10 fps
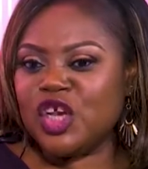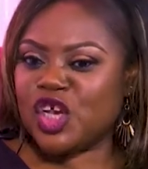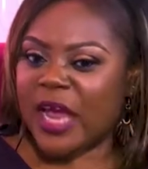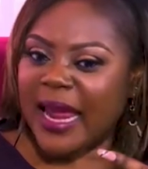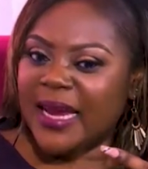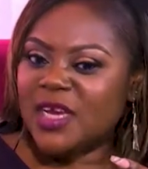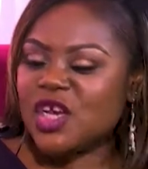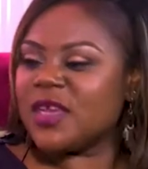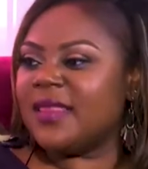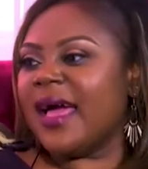
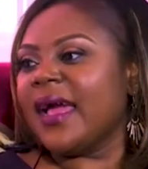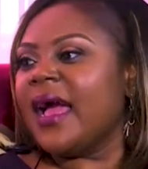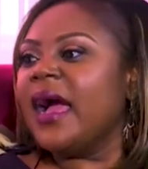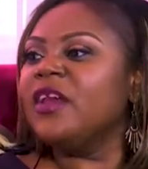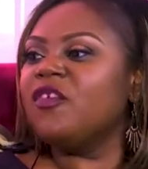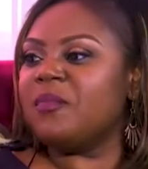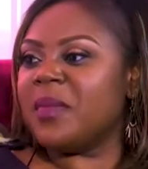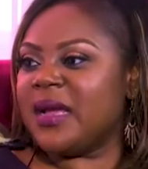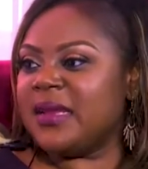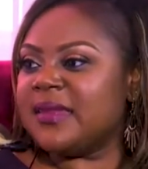change that kind of
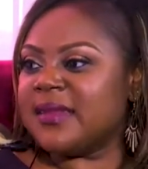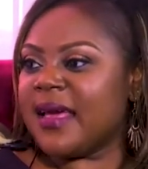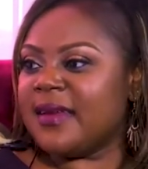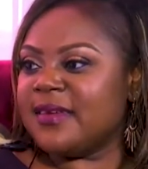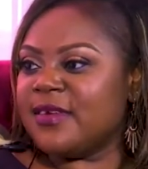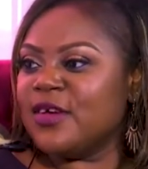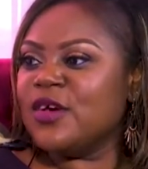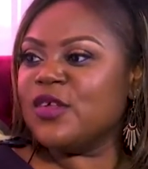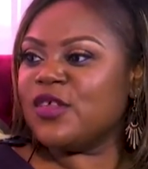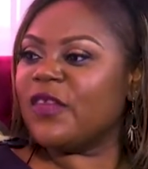mindset
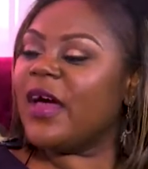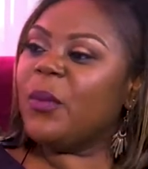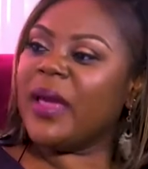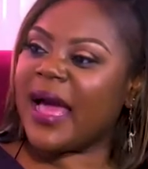so that we